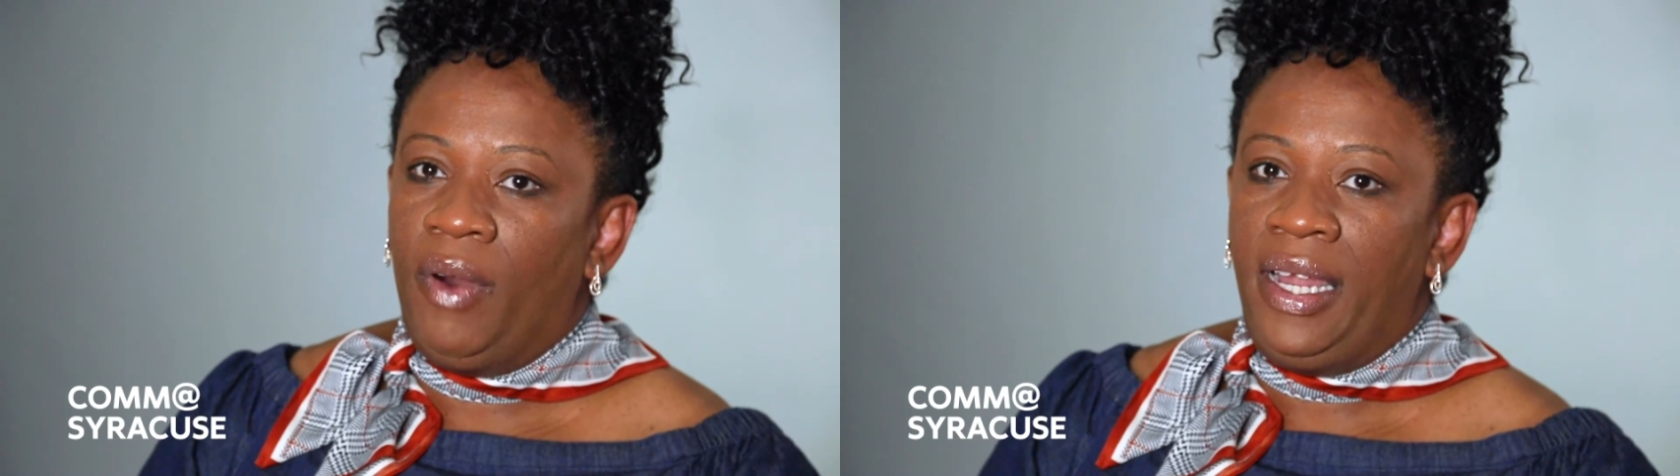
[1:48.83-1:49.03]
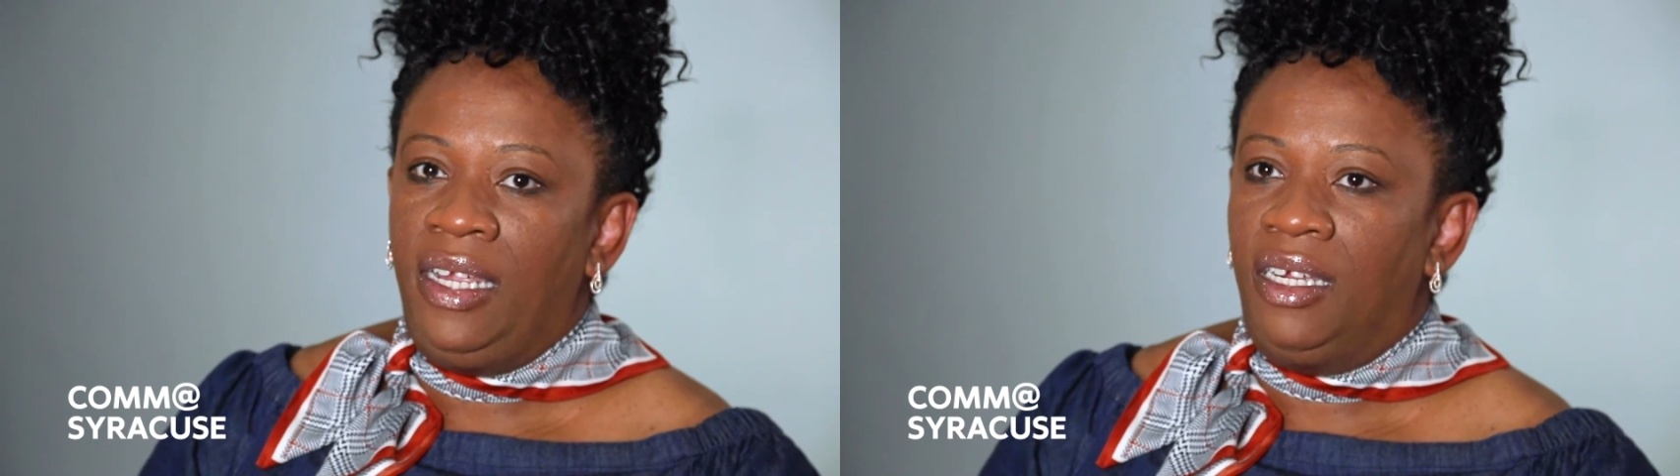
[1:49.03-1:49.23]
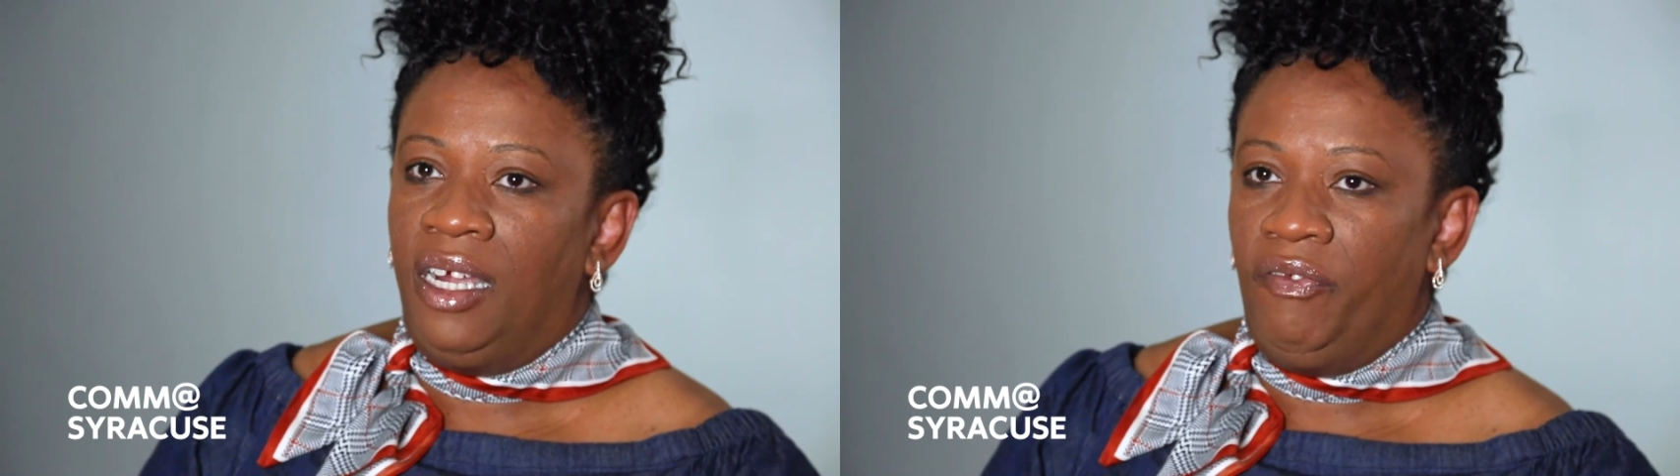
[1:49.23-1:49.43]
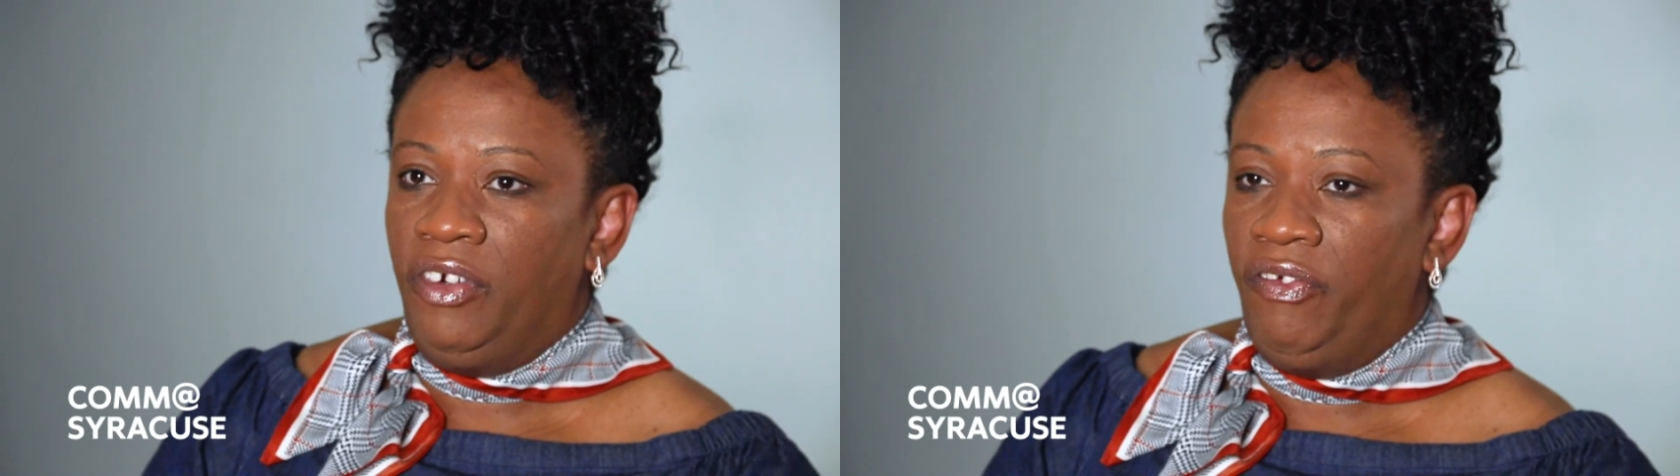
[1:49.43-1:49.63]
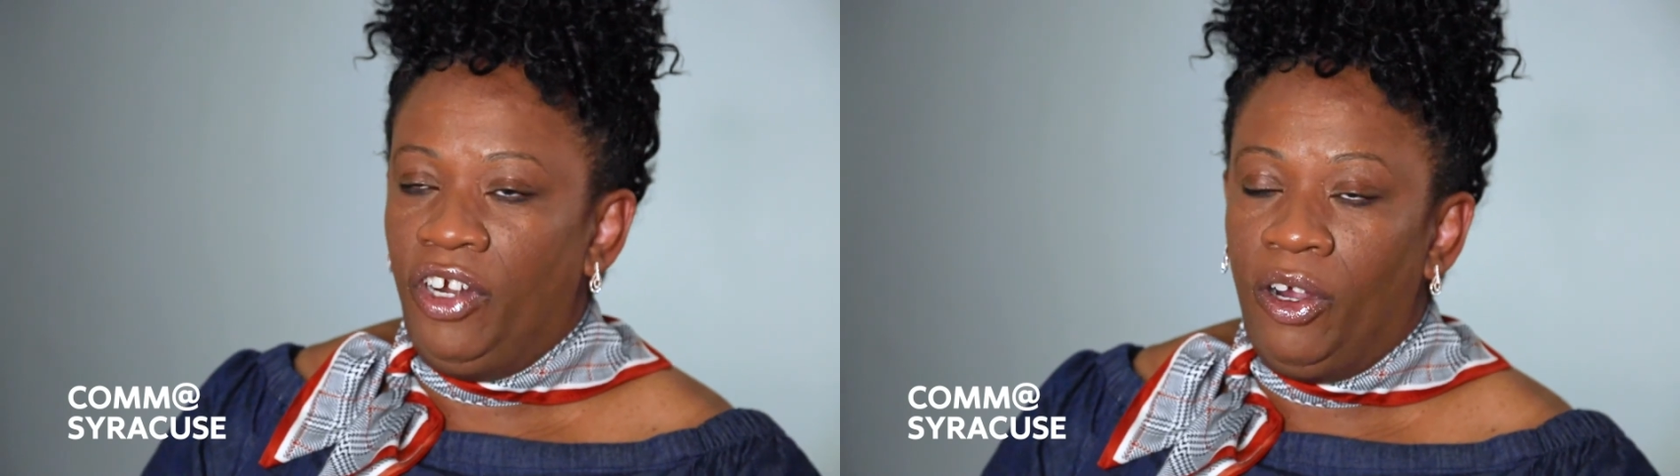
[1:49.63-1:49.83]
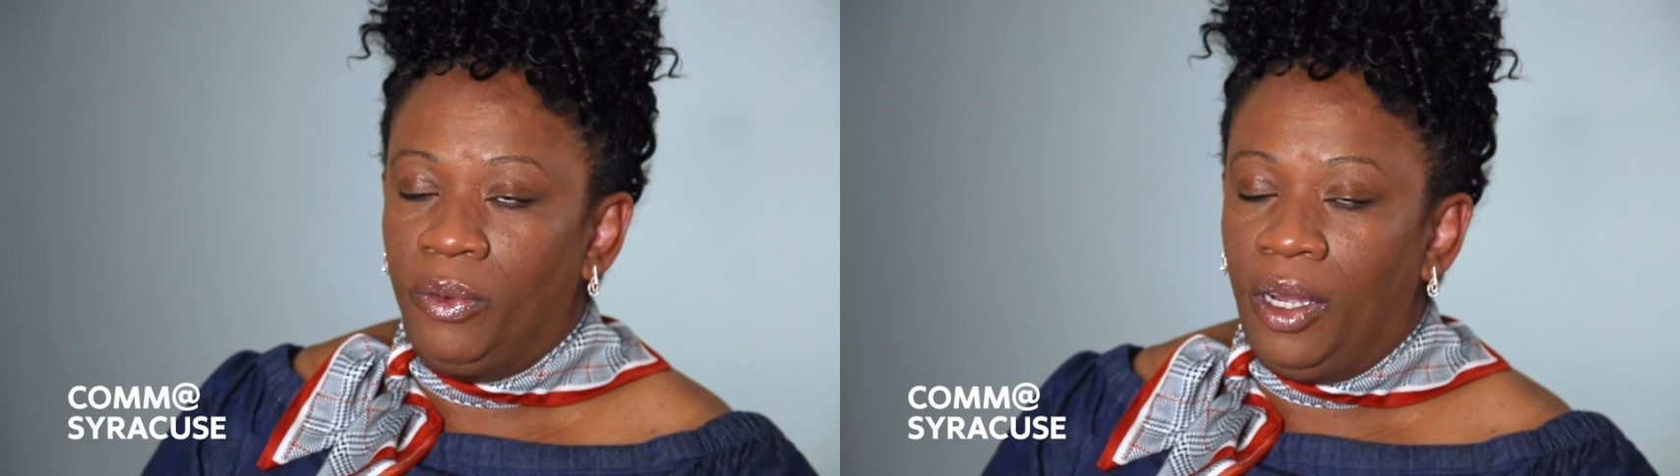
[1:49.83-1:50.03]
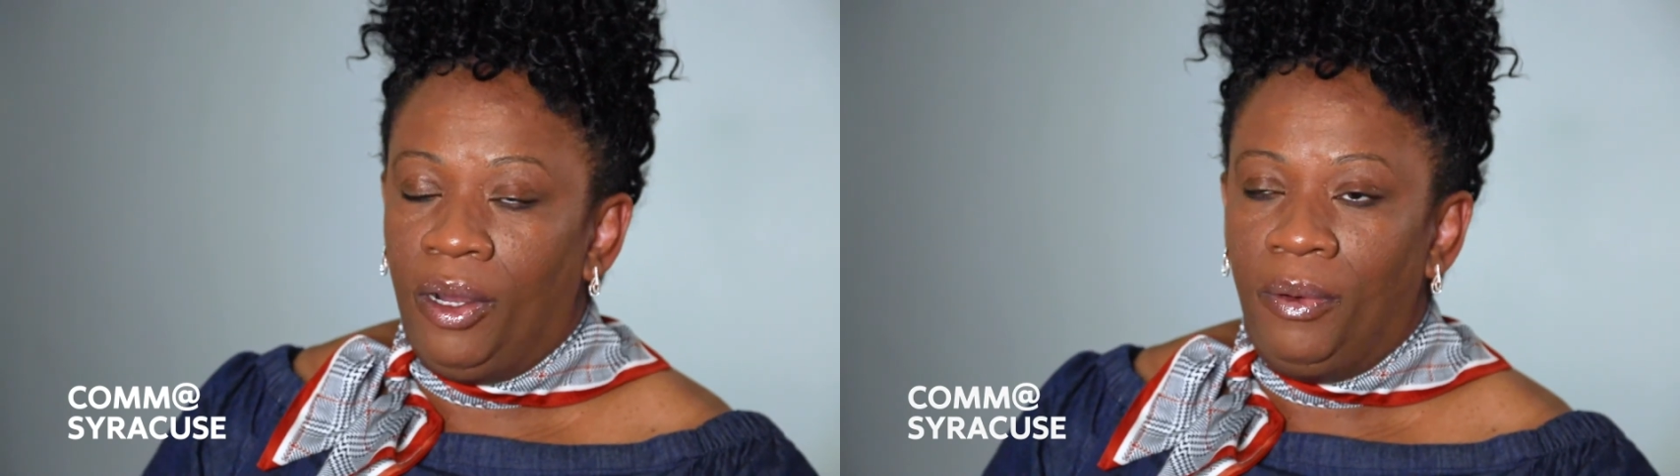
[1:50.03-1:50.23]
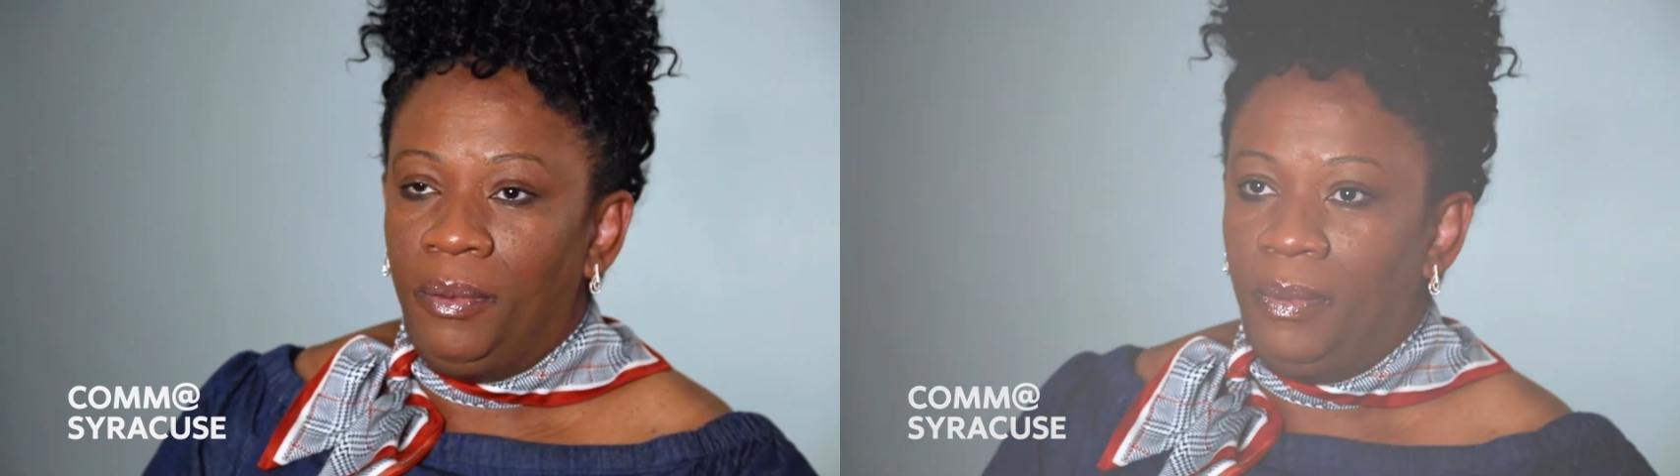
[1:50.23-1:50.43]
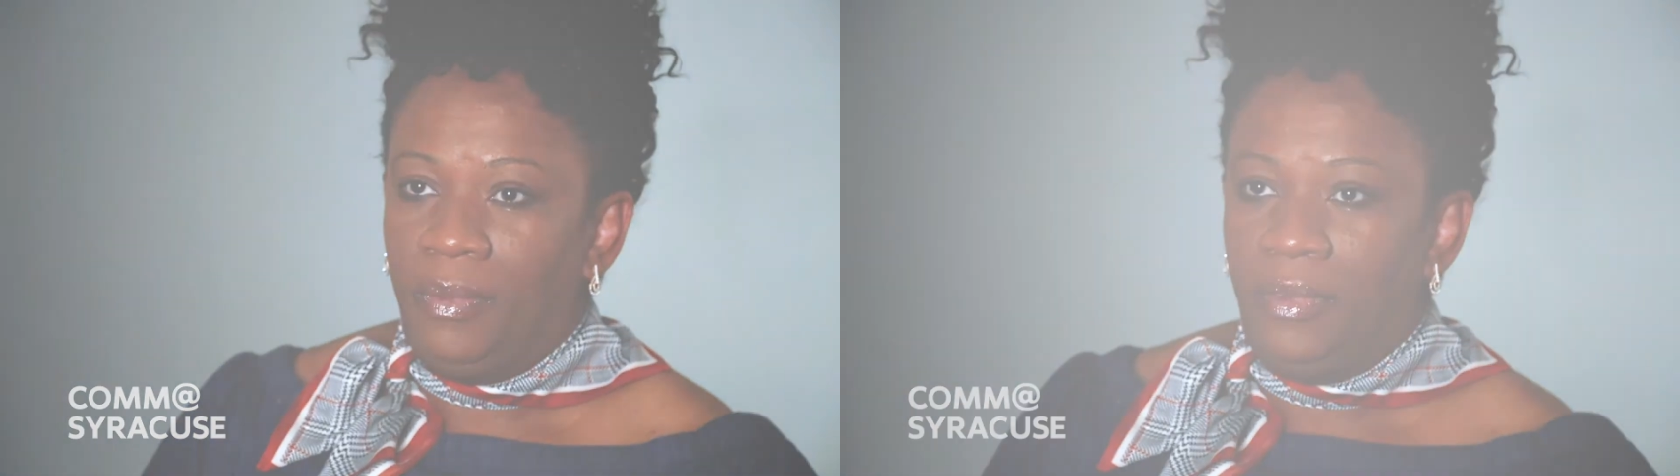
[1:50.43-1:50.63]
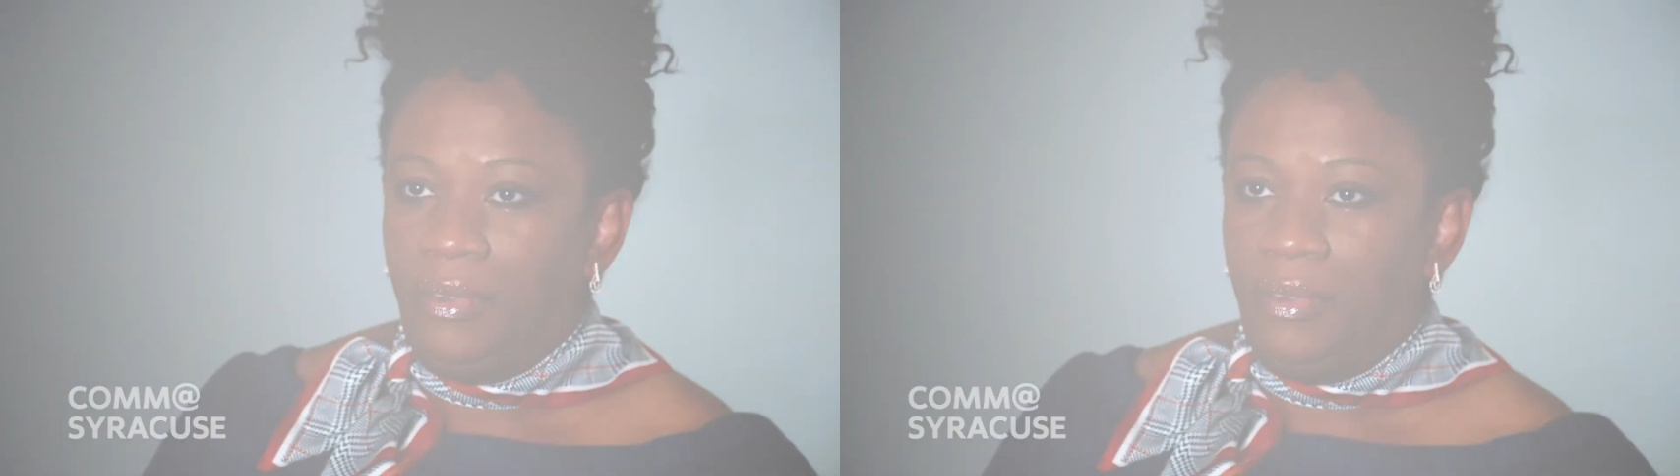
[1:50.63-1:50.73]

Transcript: right in the comfort of your own home.